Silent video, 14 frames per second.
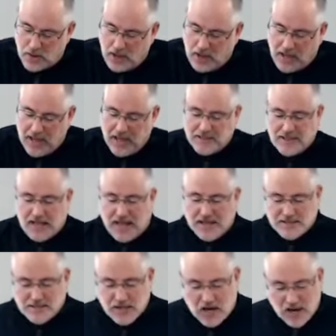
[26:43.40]
And
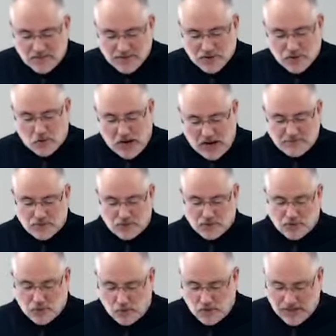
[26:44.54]
at Thomas Cranmer's
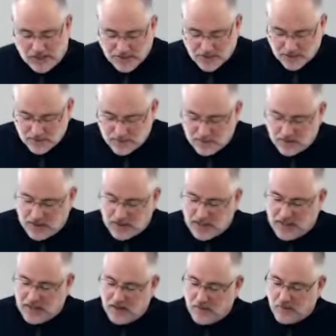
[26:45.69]
request,
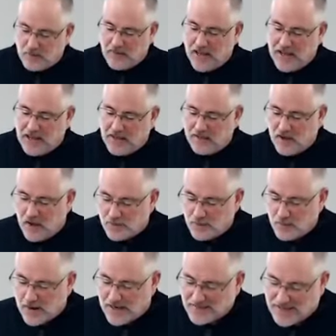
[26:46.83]
King Henry VIII
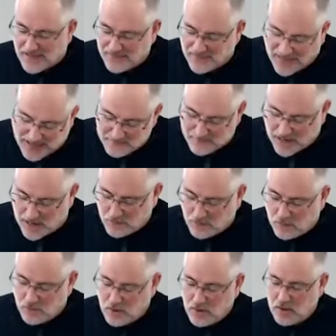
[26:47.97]
authorized that
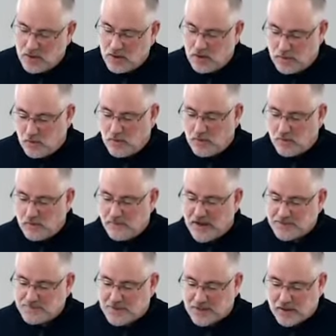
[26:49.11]
Bible, the one
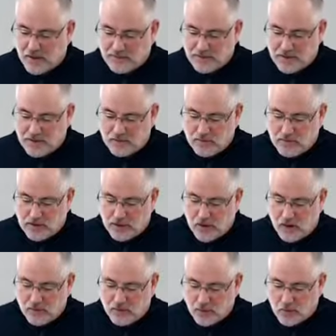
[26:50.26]
revised by Coverdale and
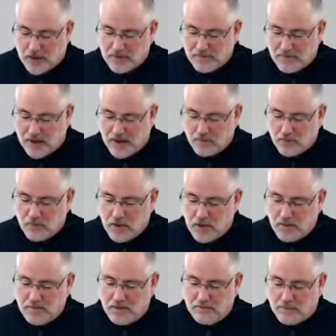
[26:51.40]
called the Great Bible,
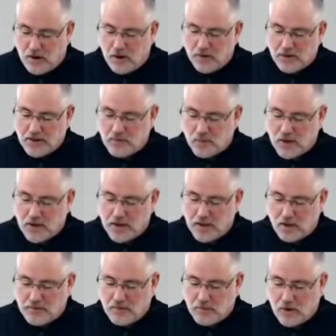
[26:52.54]
be bought and read, or
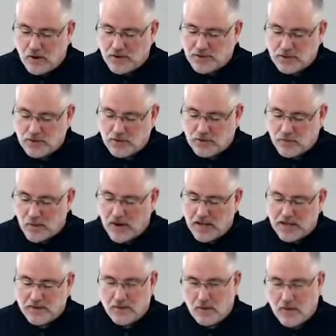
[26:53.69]
be brought into and
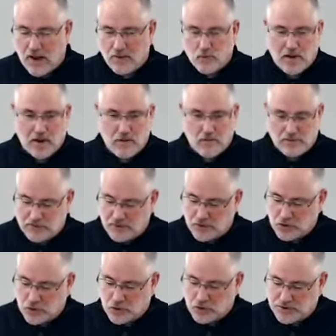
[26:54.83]
read throughout the realm within the
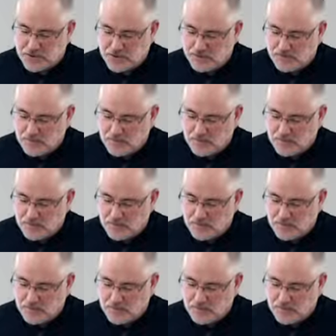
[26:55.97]
churches.